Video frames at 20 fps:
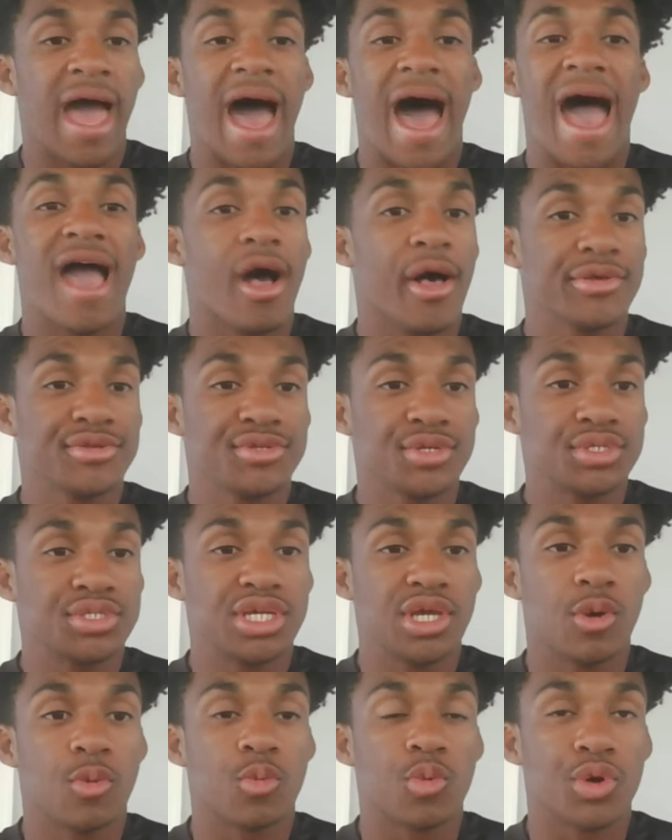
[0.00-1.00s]
I also see
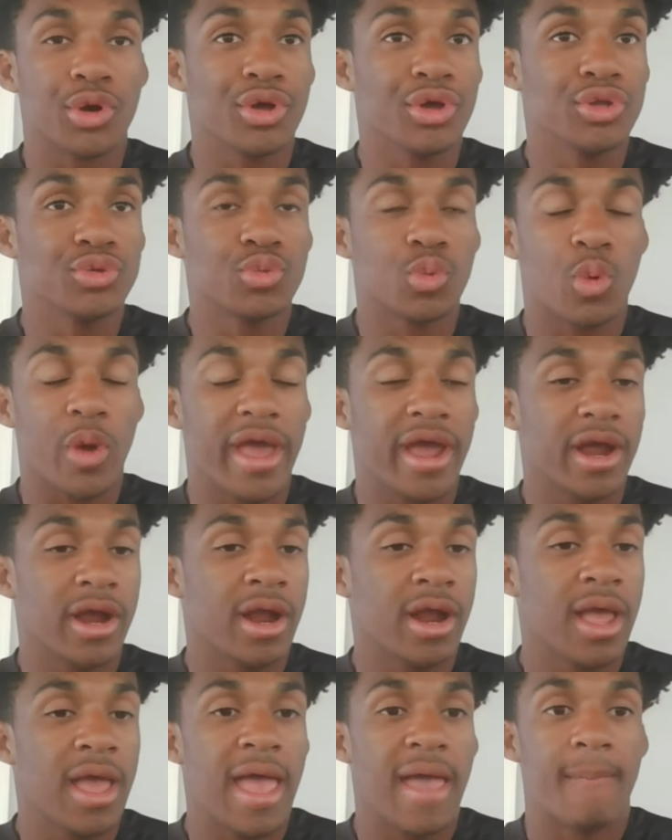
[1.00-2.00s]
a world
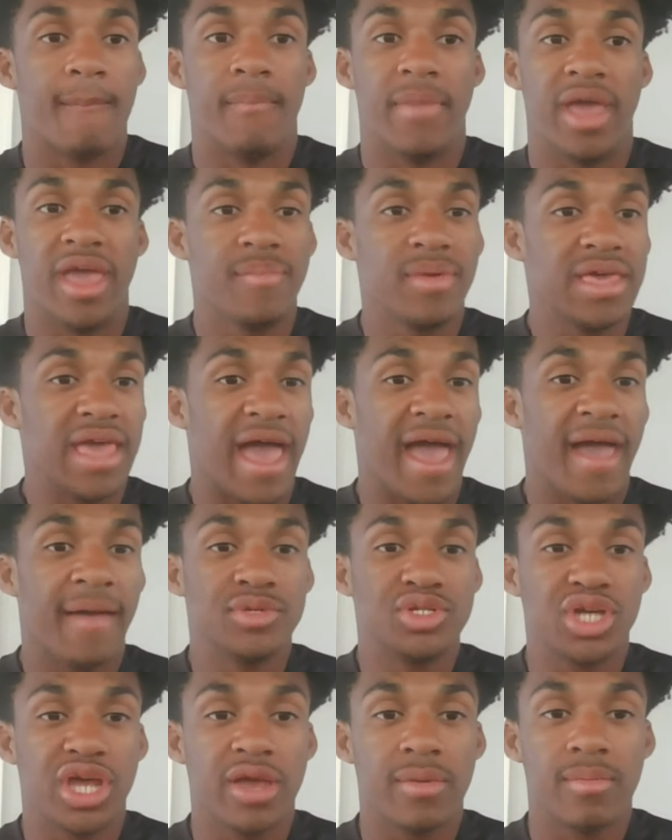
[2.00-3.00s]
where maybe
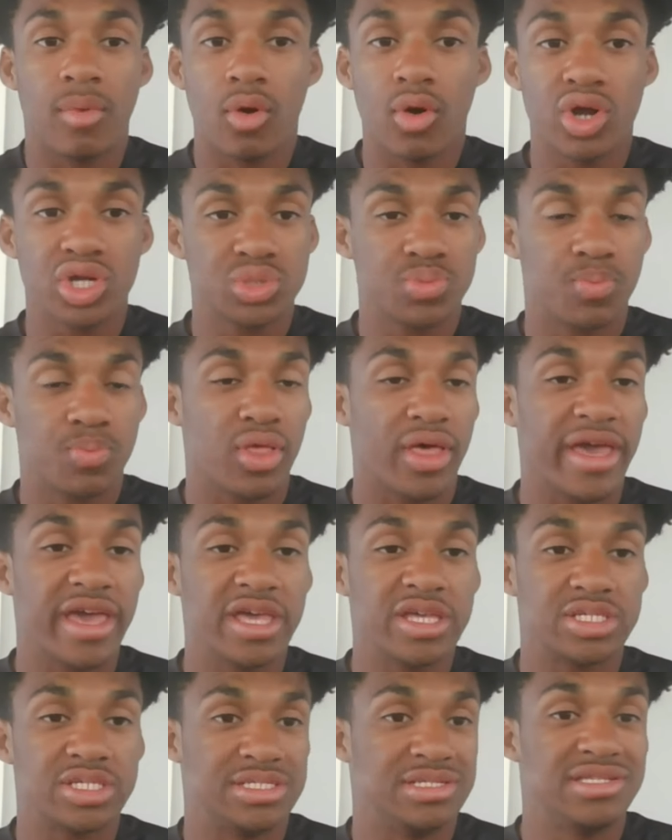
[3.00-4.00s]
MJ Morris
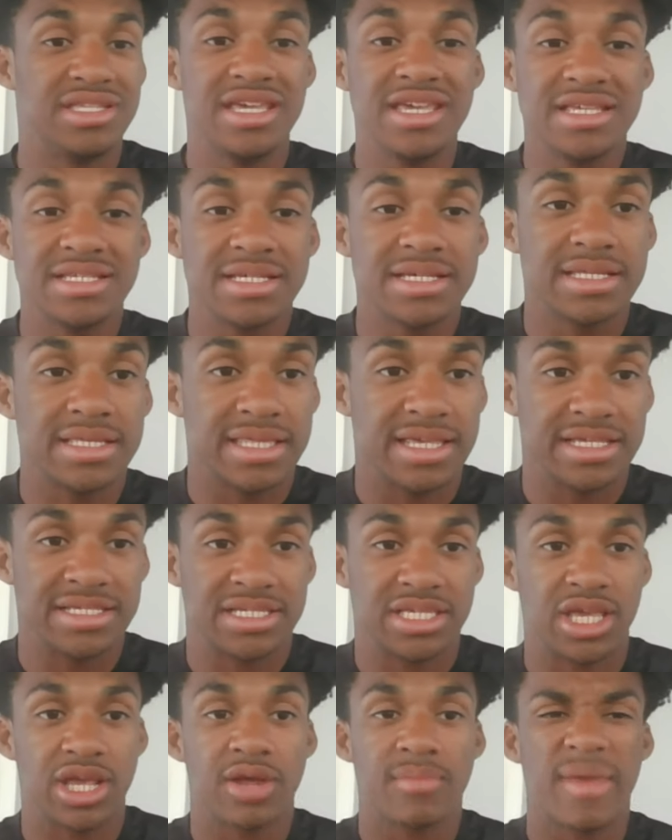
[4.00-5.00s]
plays decent this
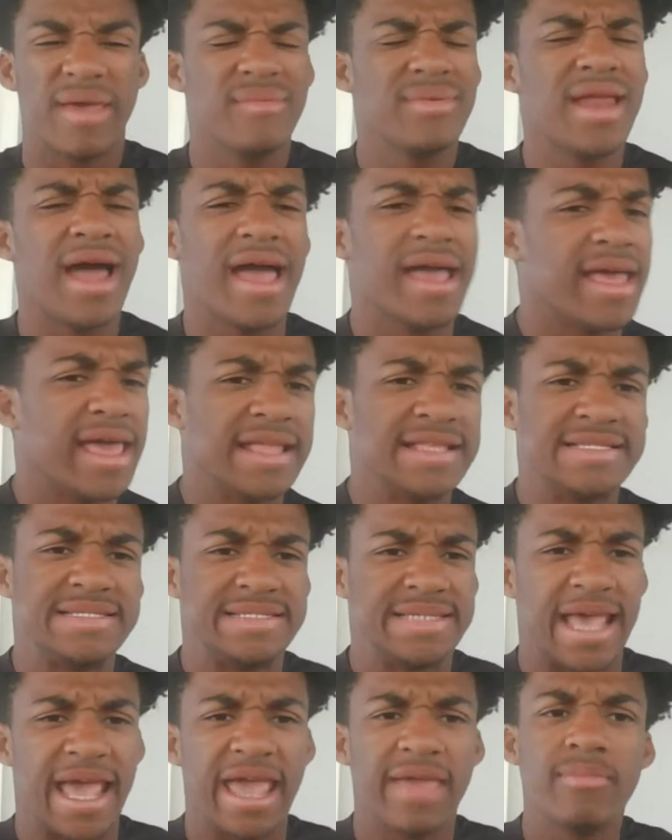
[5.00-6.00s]
year. Maybe not
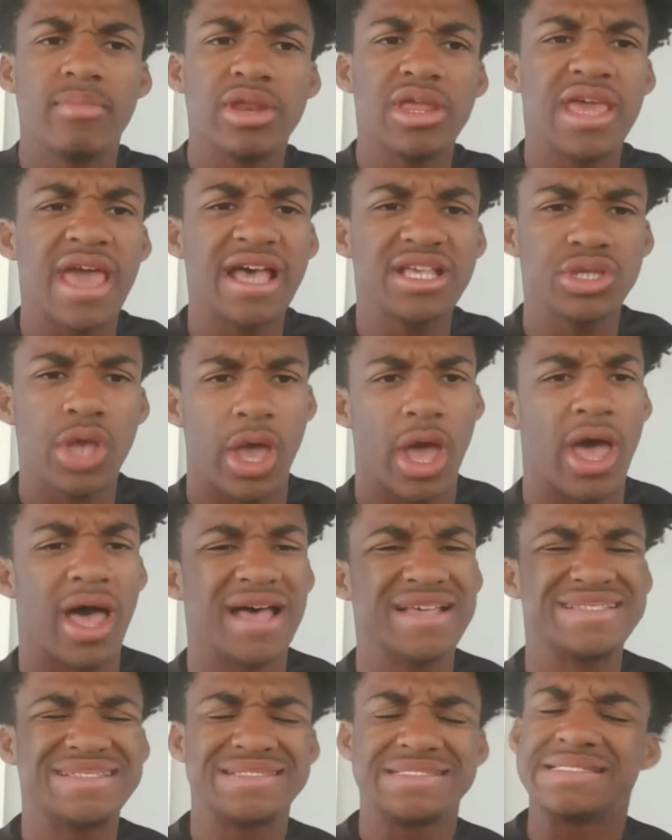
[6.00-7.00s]
insane, but he has a
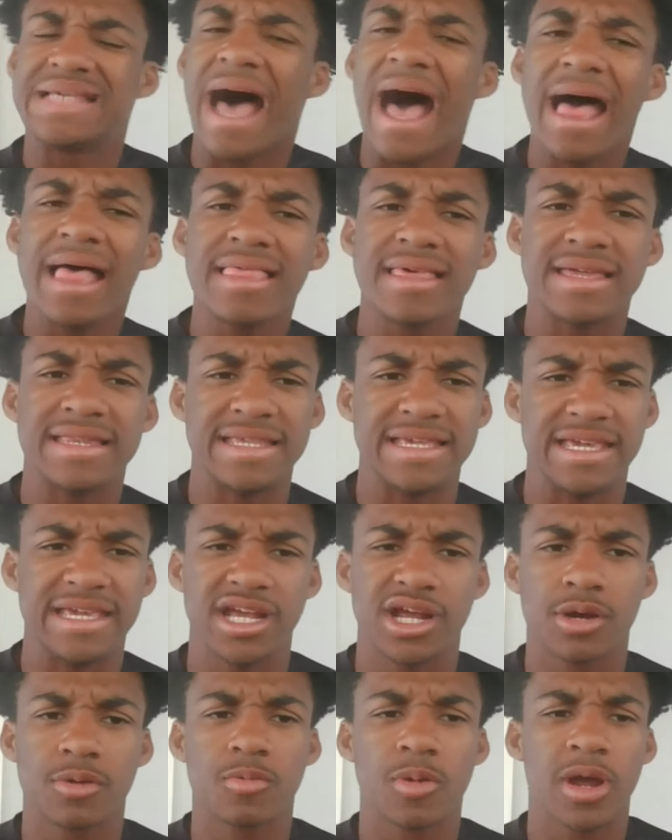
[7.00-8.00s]
solid
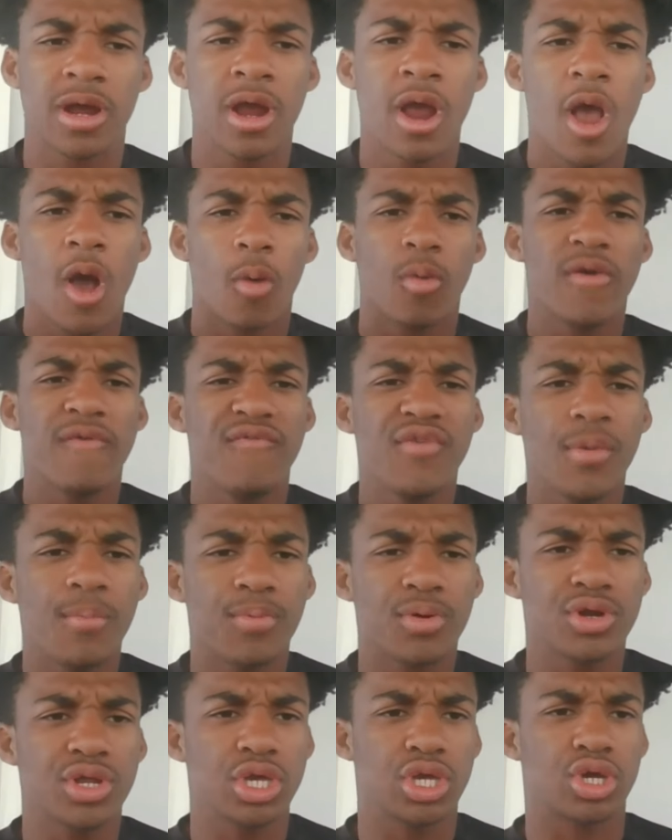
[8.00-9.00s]
year where we feel
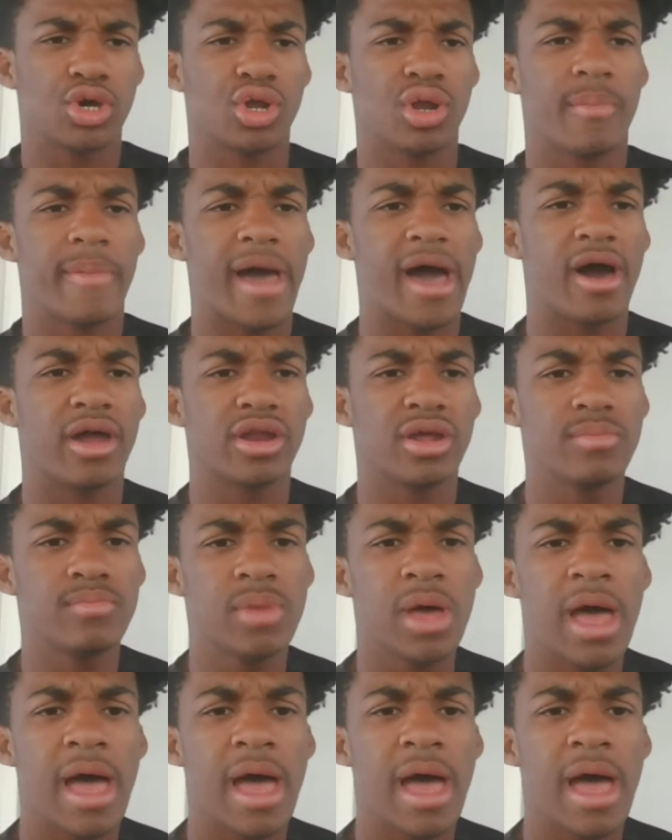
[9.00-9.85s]
pretty good about him.